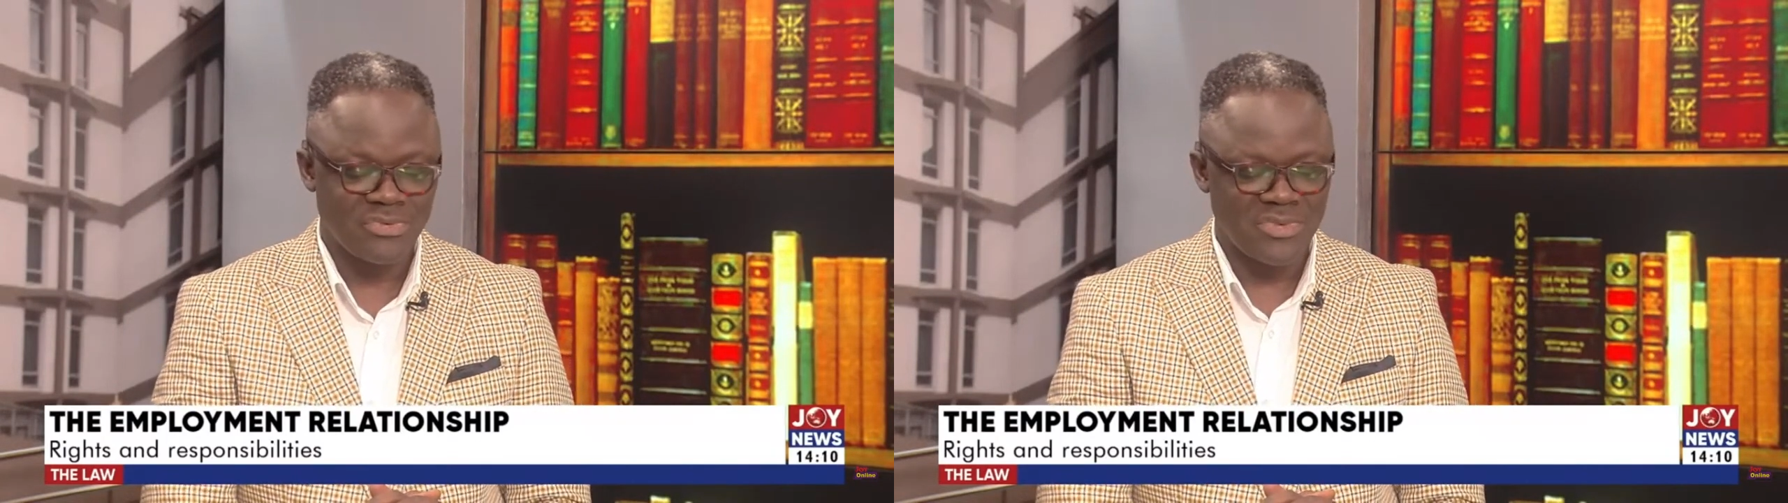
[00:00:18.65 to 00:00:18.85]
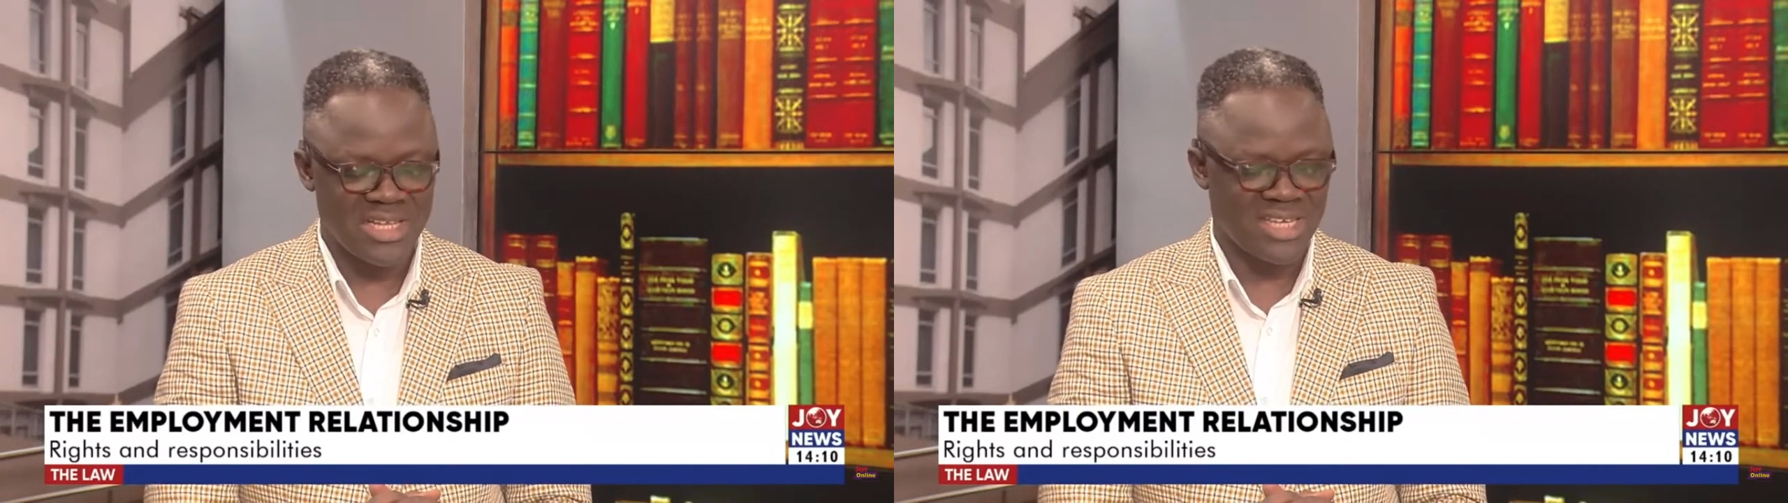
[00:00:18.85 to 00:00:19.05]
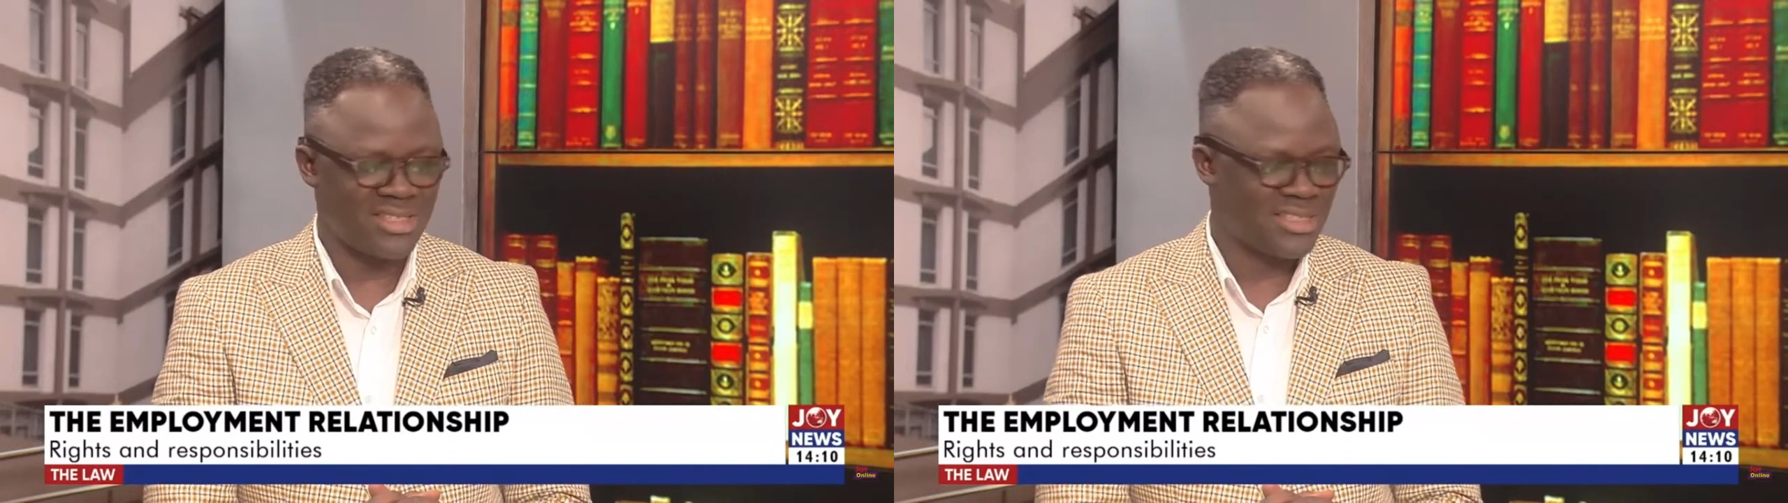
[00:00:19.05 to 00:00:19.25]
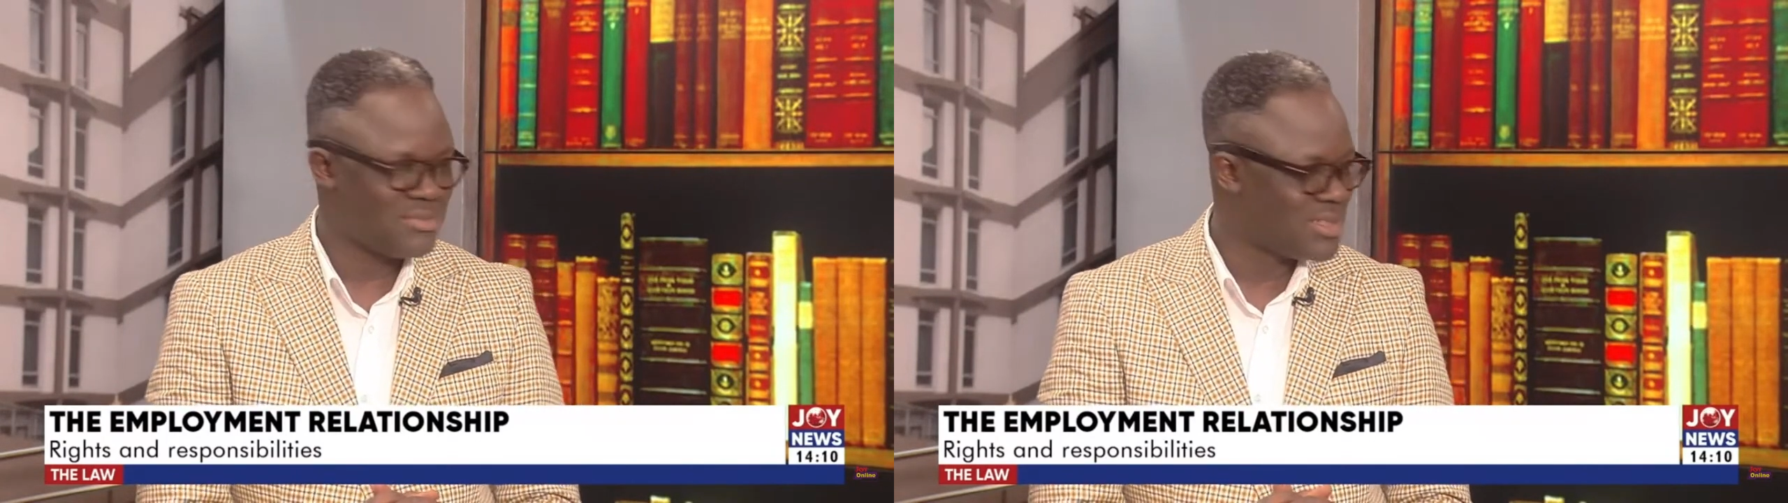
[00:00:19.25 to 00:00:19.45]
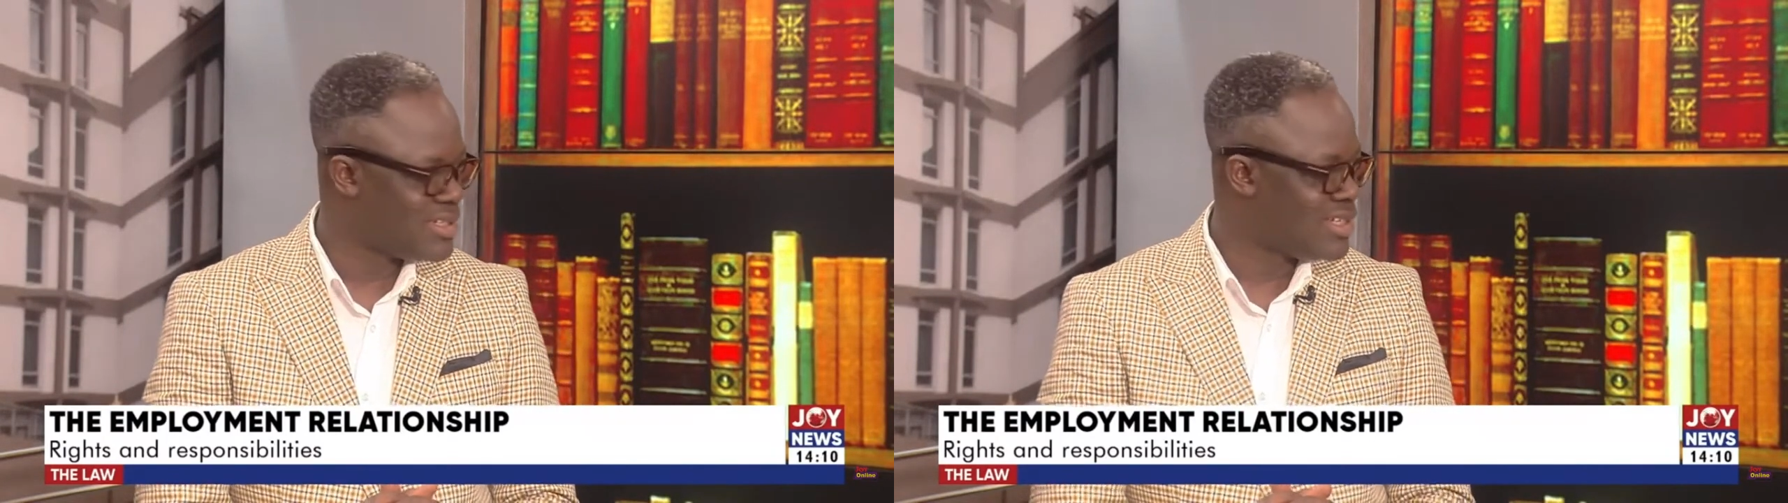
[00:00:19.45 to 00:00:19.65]
What does
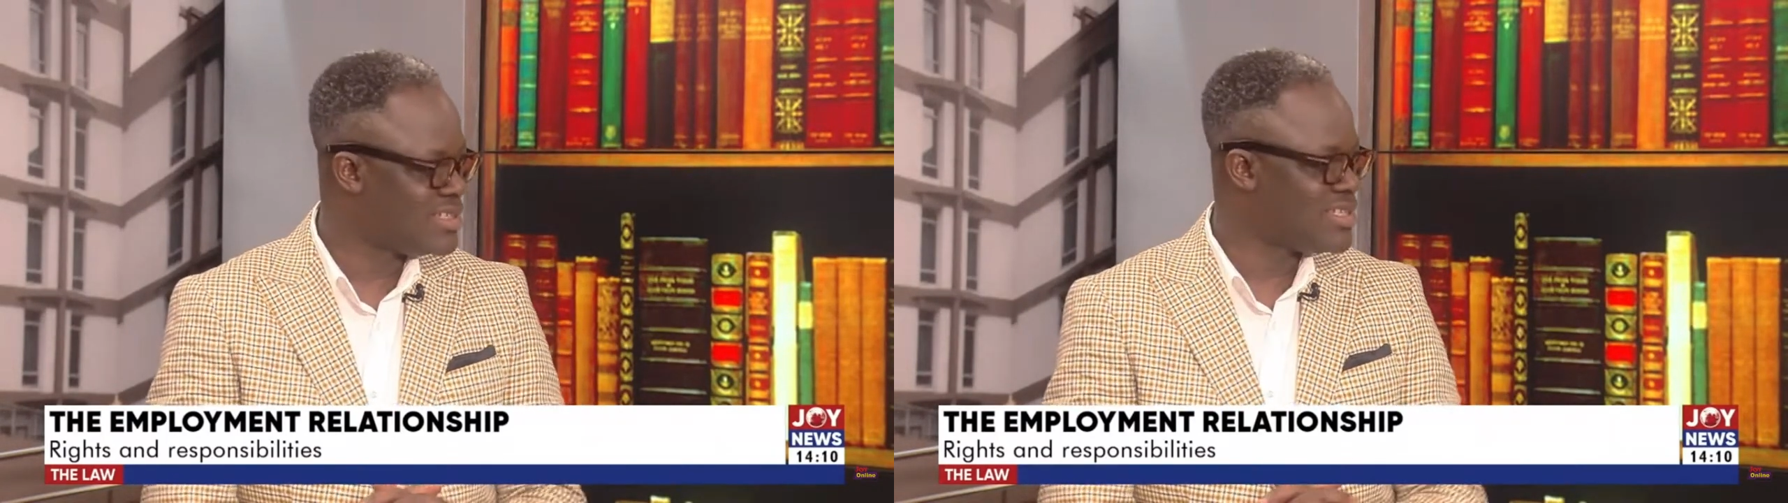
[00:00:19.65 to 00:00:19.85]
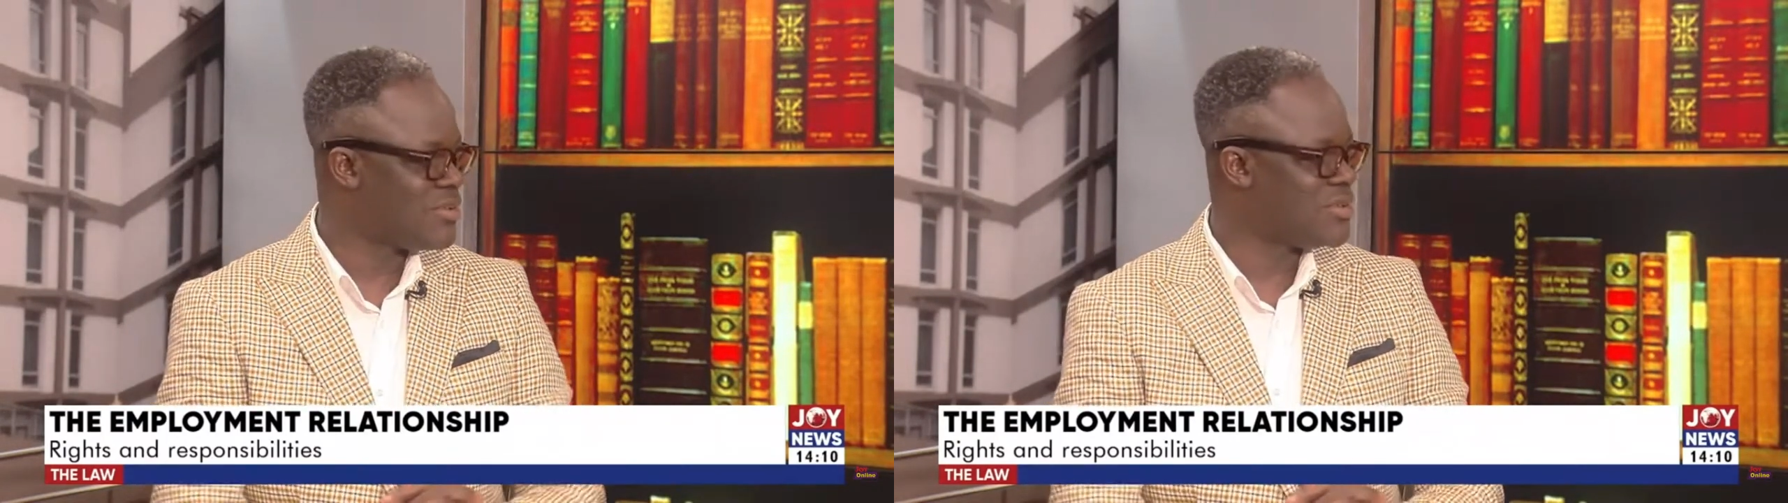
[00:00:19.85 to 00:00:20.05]
this mean? It's in the